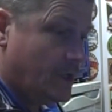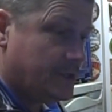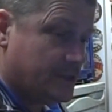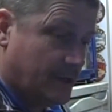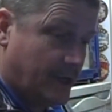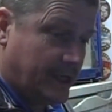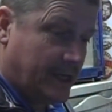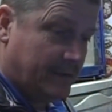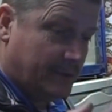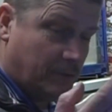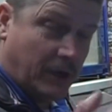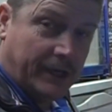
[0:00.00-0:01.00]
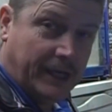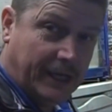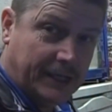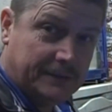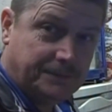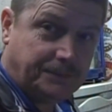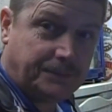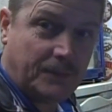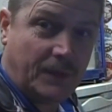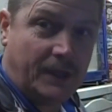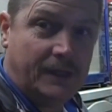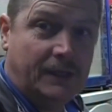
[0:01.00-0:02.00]
so I can have a one in
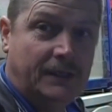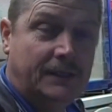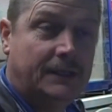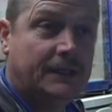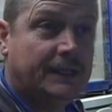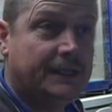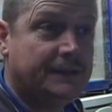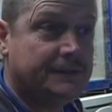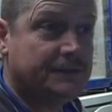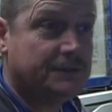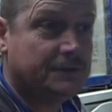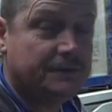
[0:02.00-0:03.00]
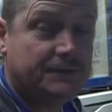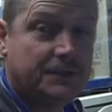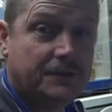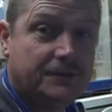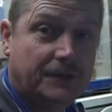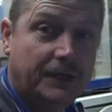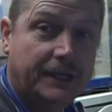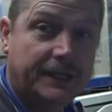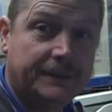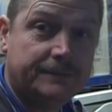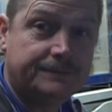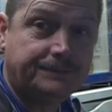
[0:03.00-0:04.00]
and then sort of two or
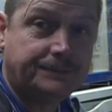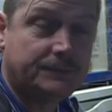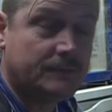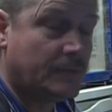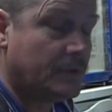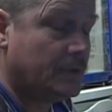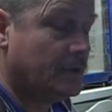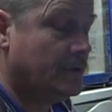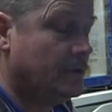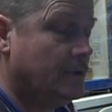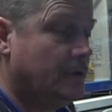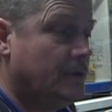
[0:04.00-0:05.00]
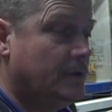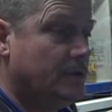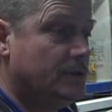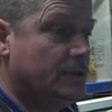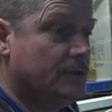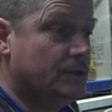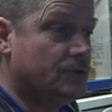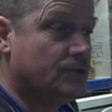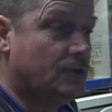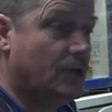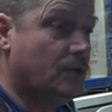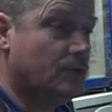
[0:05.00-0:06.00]
three to
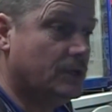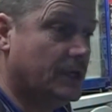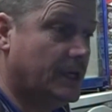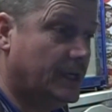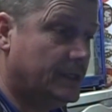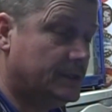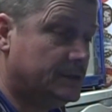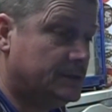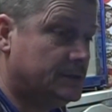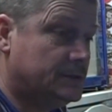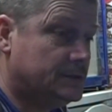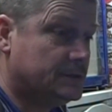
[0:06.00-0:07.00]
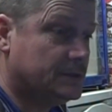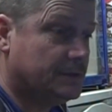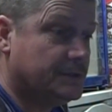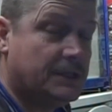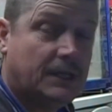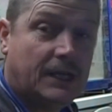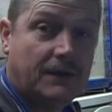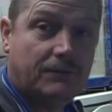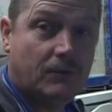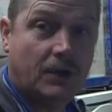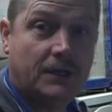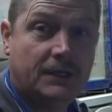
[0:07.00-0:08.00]
control. Obviously you could
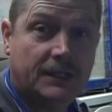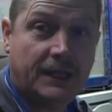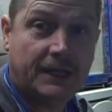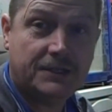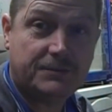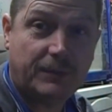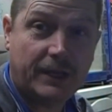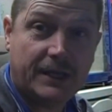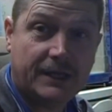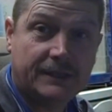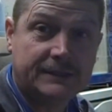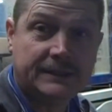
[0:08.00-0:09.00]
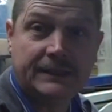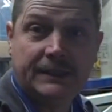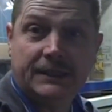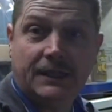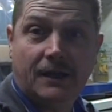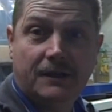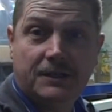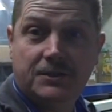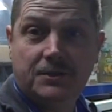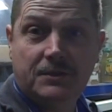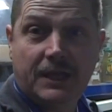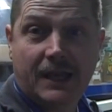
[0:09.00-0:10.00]
have one and then a splitter going to
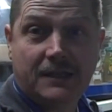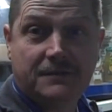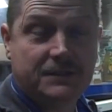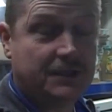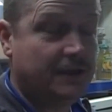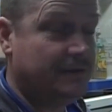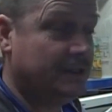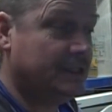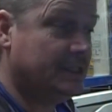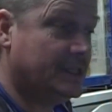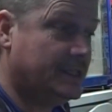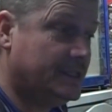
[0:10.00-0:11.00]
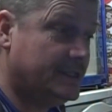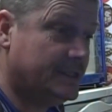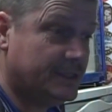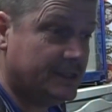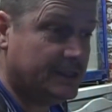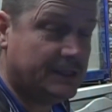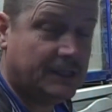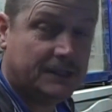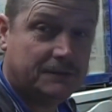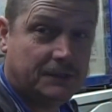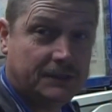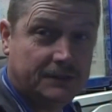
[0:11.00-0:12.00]
two kegs for serving, and then
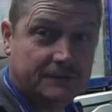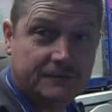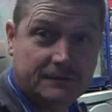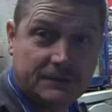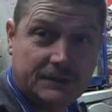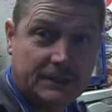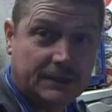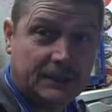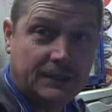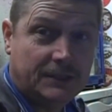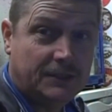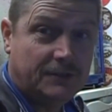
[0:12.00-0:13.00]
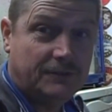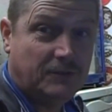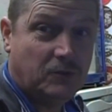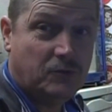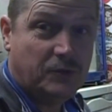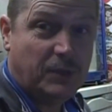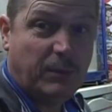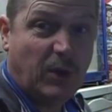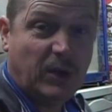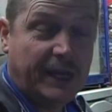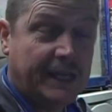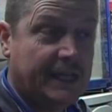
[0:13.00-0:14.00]
another one for your
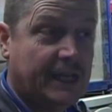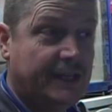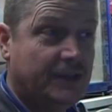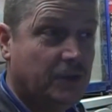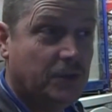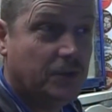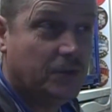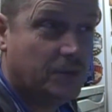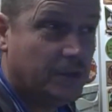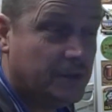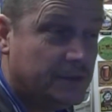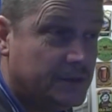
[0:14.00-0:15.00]
bottling gun, or